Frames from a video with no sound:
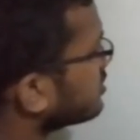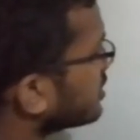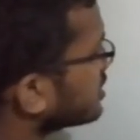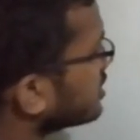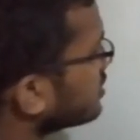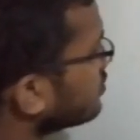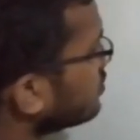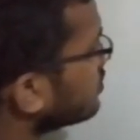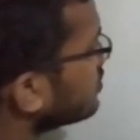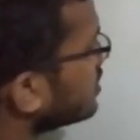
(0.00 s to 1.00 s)
pressure
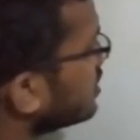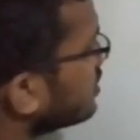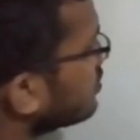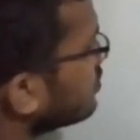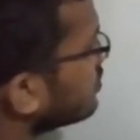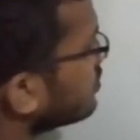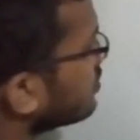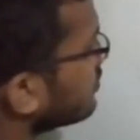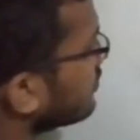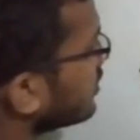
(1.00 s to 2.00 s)
2 into
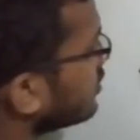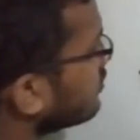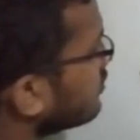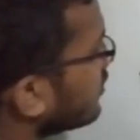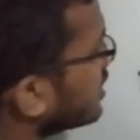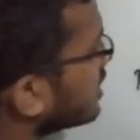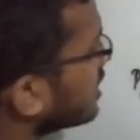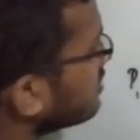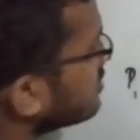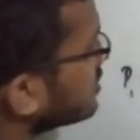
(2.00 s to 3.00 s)
volume 1
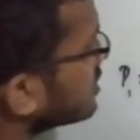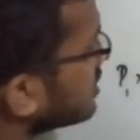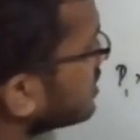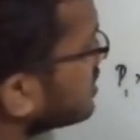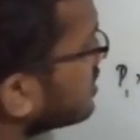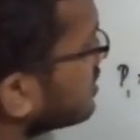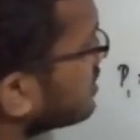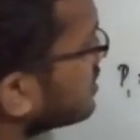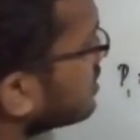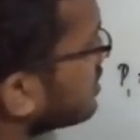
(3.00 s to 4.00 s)
times
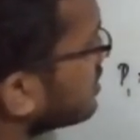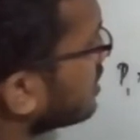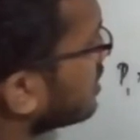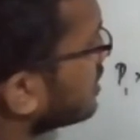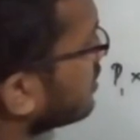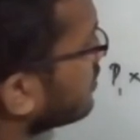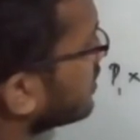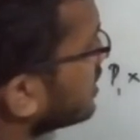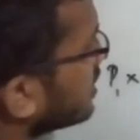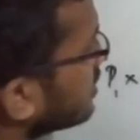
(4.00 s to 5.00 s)

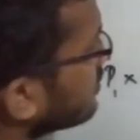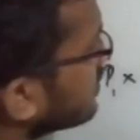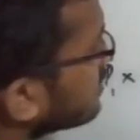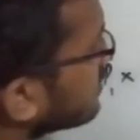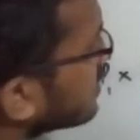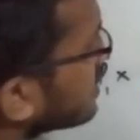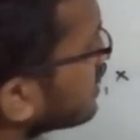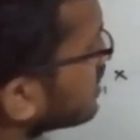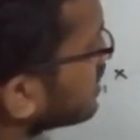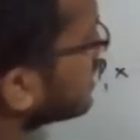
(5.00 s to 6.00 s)
120 over
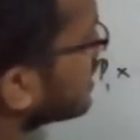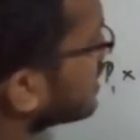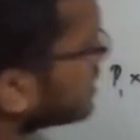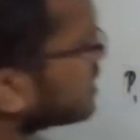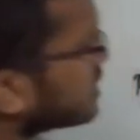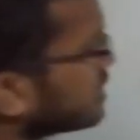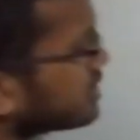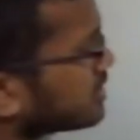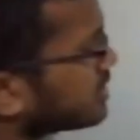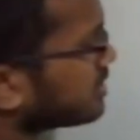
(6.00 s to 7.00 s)
100. That has
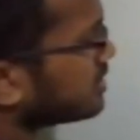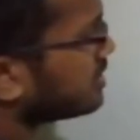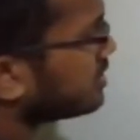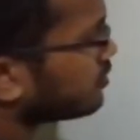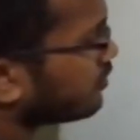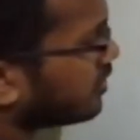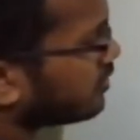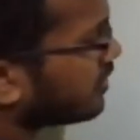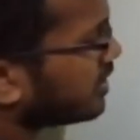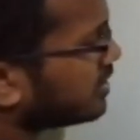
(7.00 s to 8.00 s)
increased. So we have to
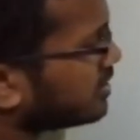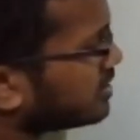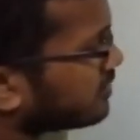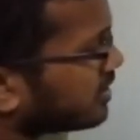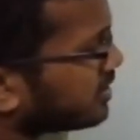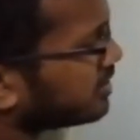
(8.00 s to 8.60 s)
find this one.